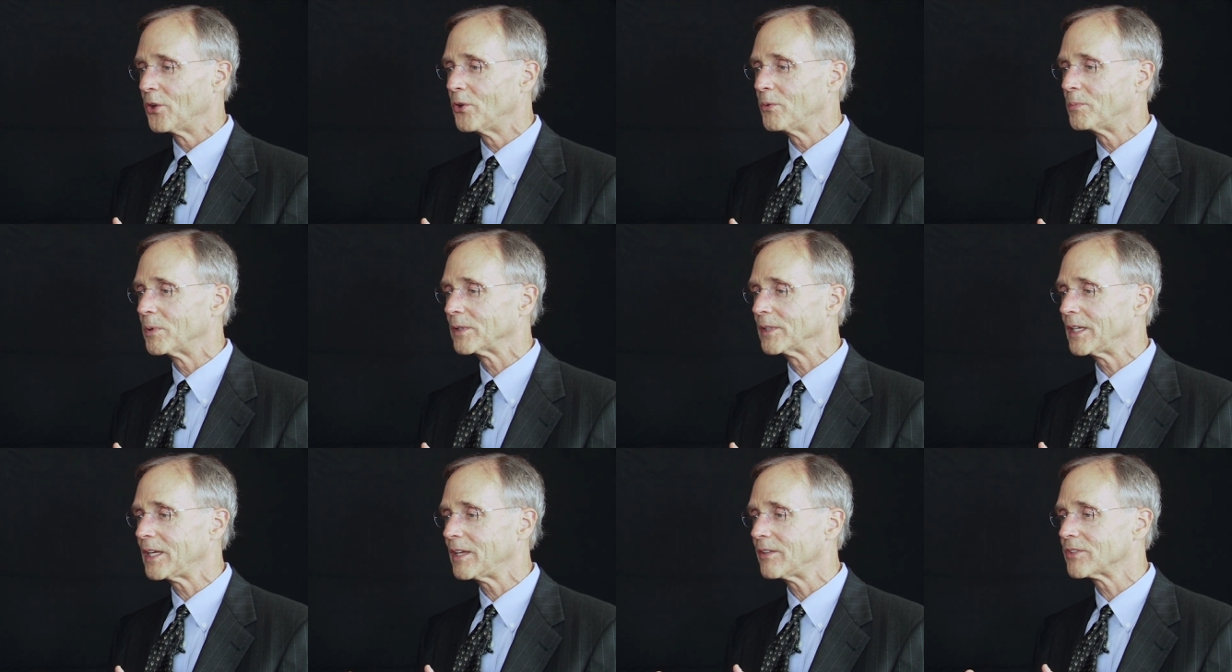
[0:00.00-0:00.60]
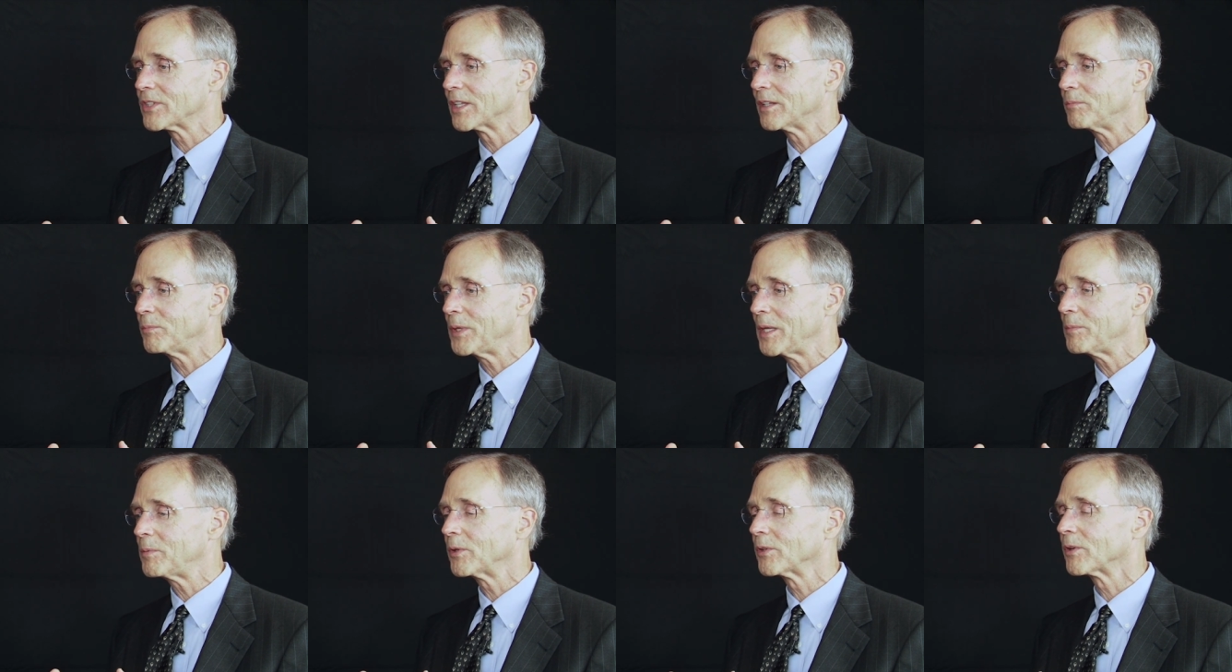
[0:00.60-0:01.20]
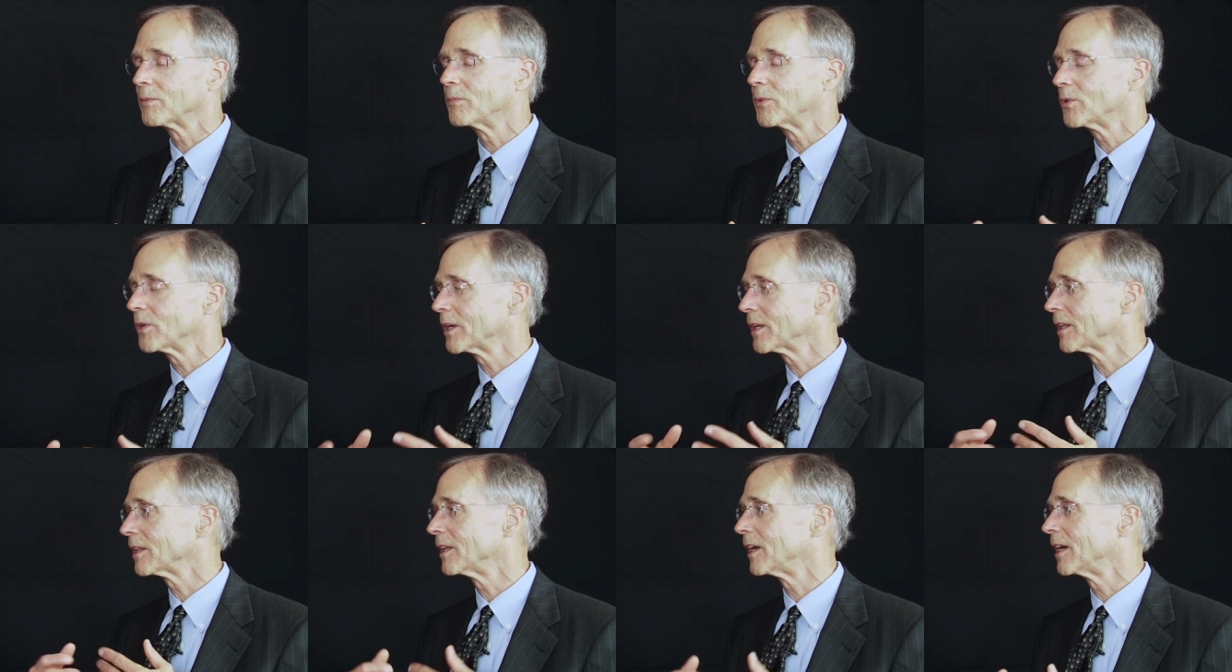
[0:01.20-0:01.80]
who believes that people are
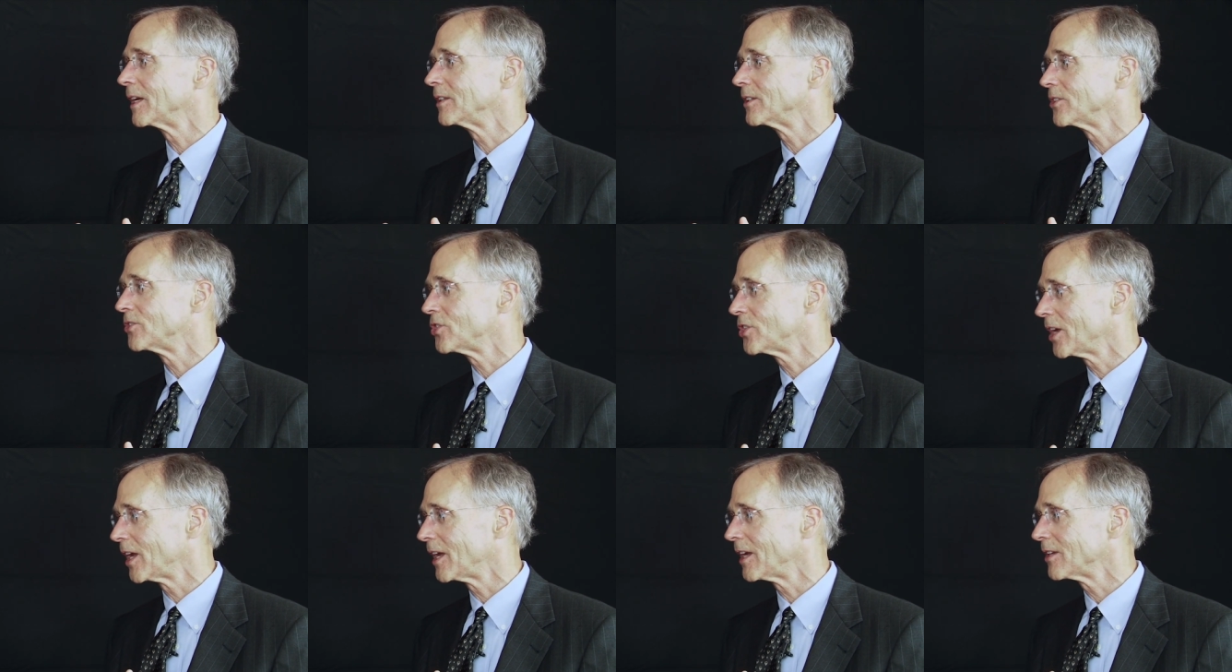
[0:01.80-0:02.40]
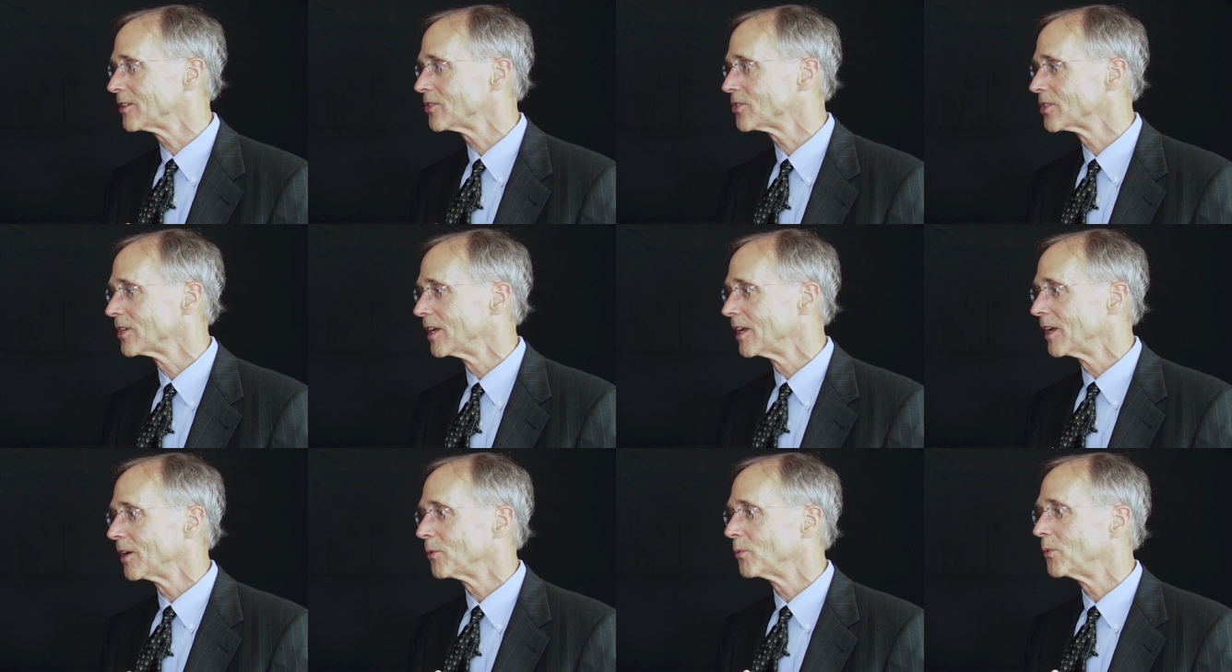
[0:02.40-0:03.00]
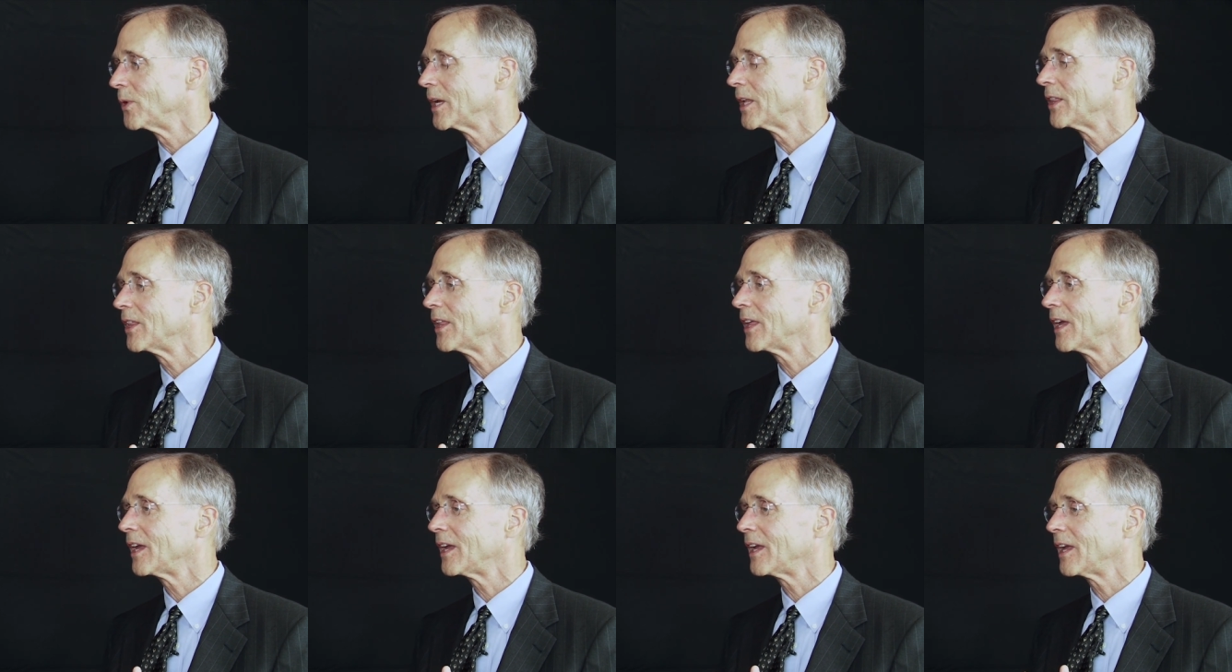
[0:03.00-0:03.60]
more inclined to change when
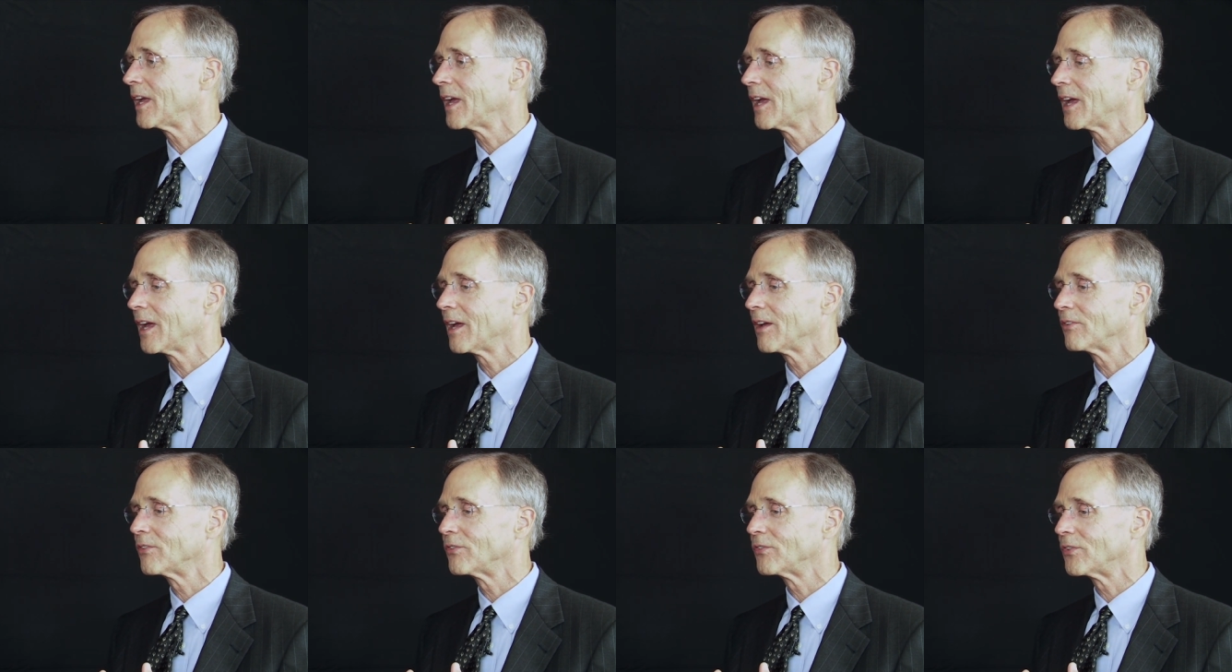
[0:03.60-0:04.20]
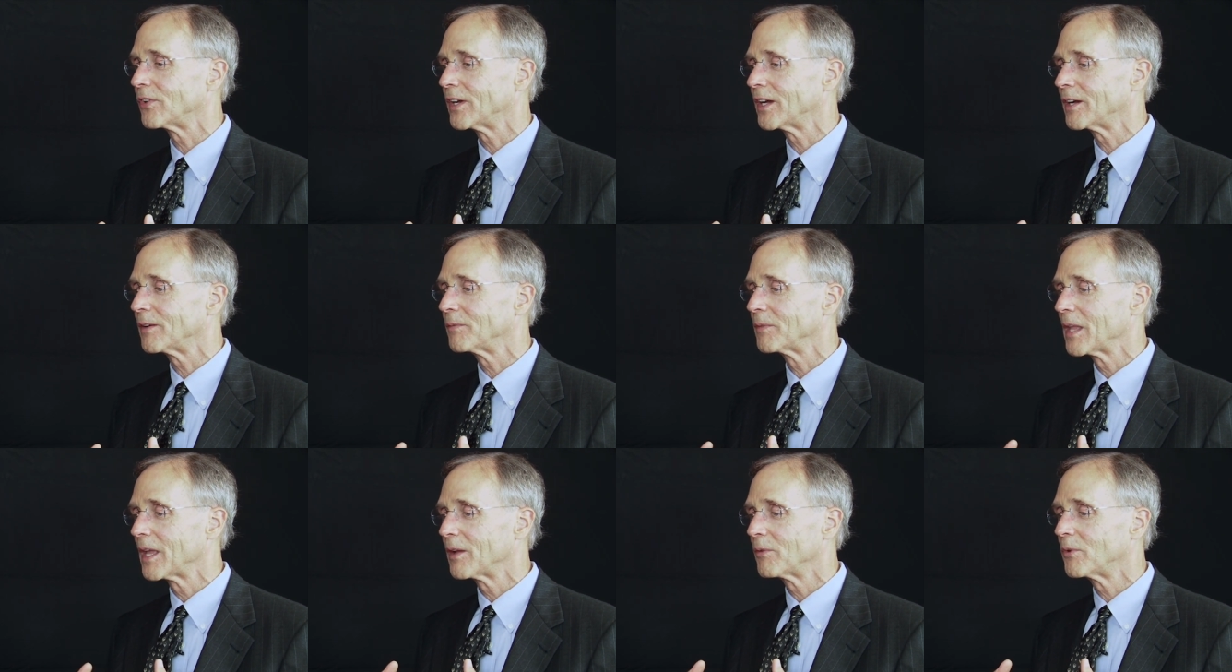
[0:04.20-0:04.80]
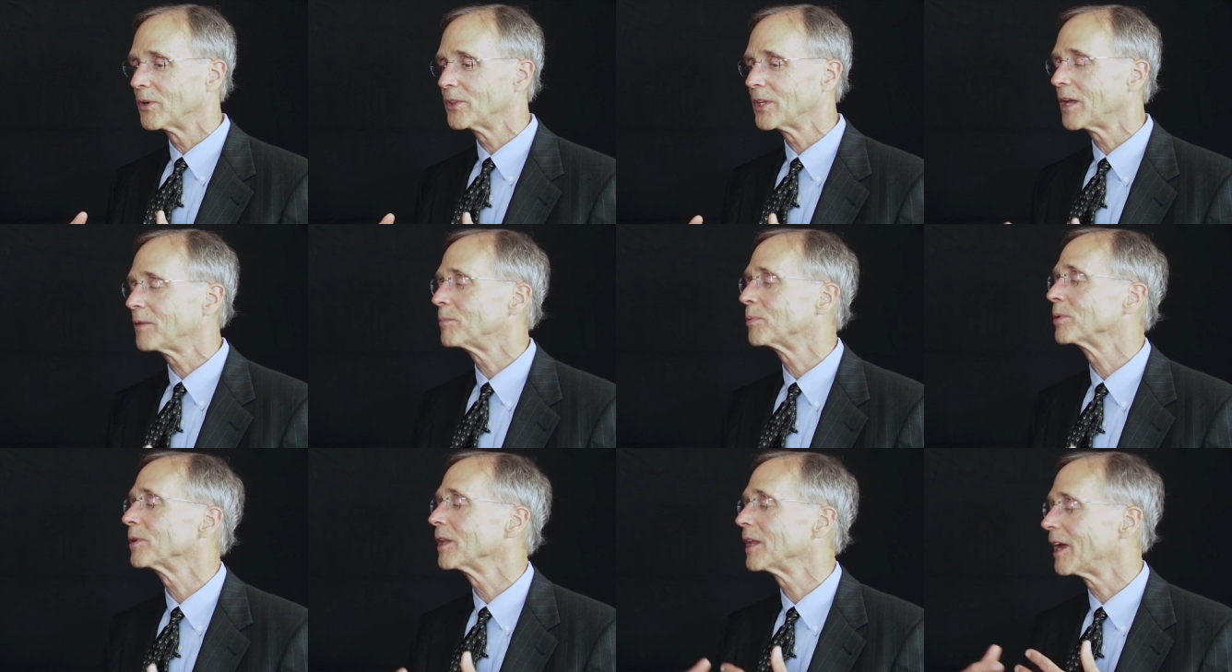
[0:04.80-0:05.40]
they have, uh, when
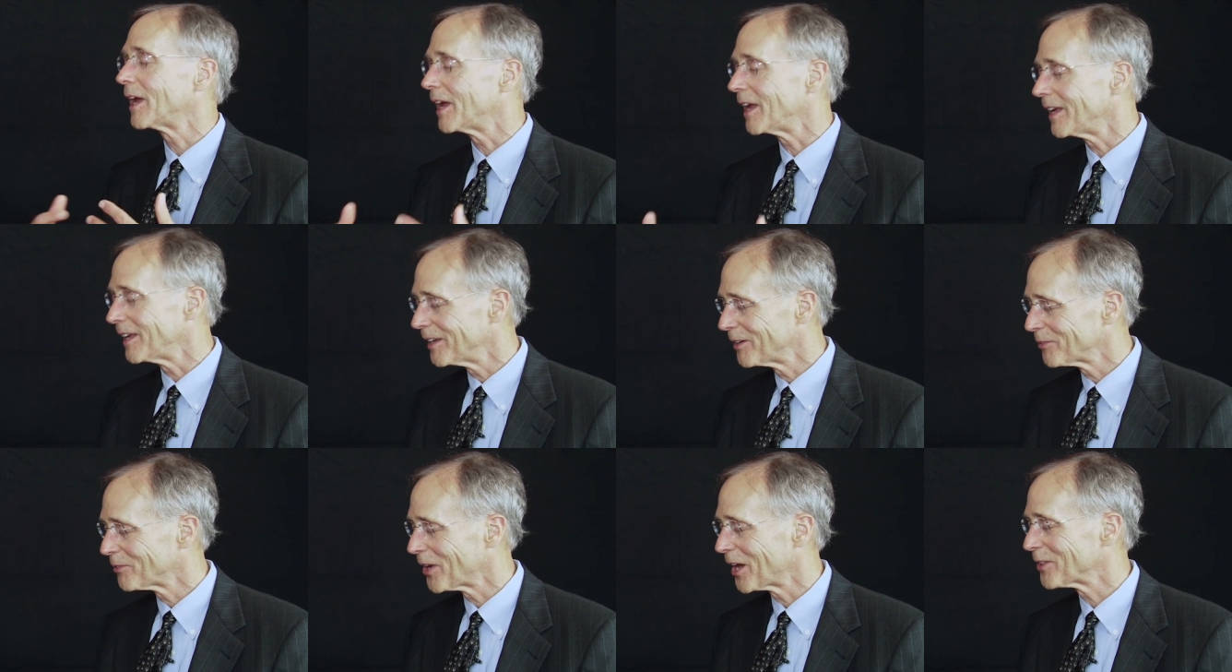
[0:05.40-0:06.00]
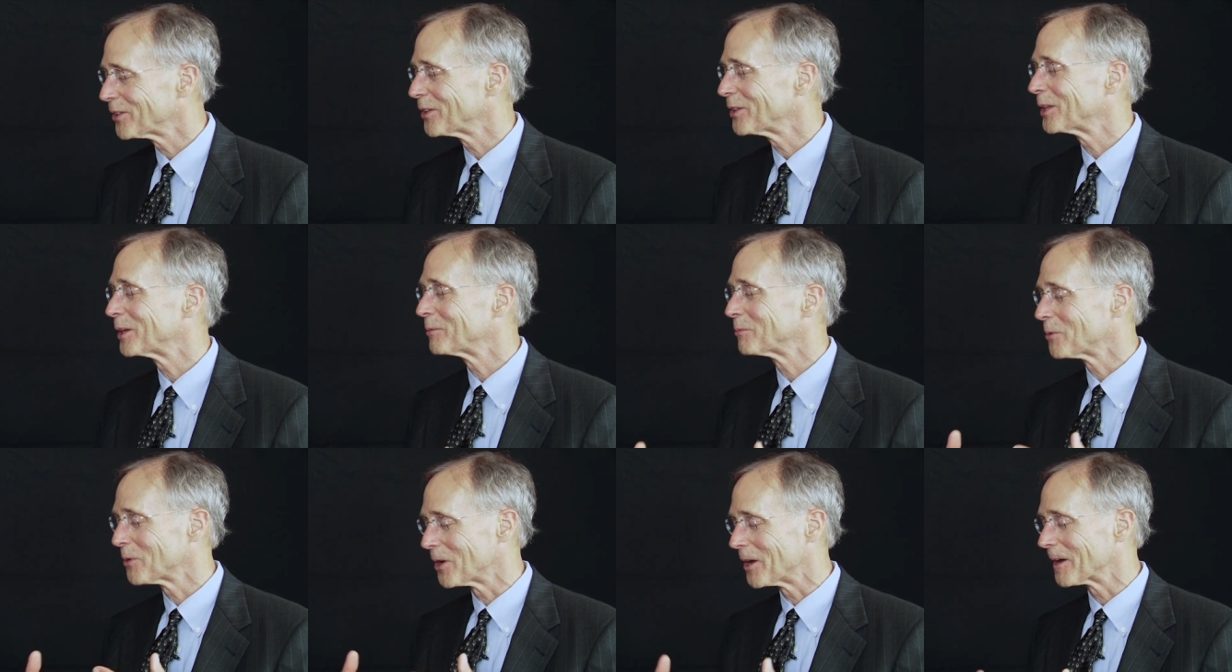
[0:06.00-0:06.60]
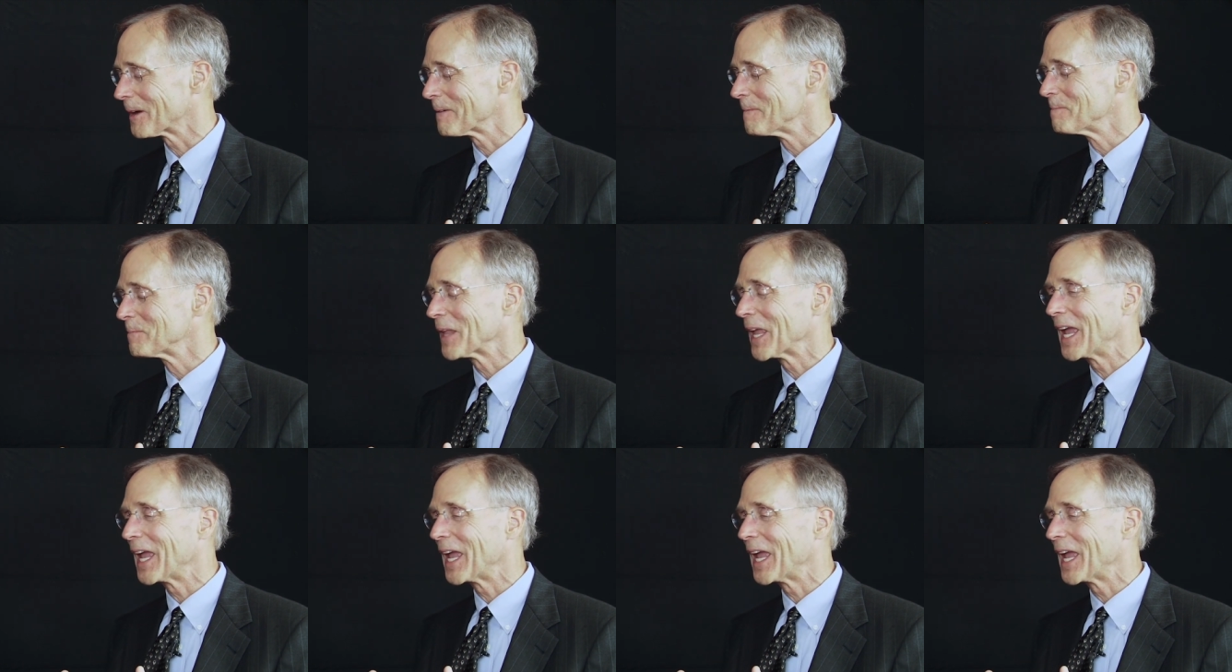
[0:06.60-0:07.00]
they play rather than work,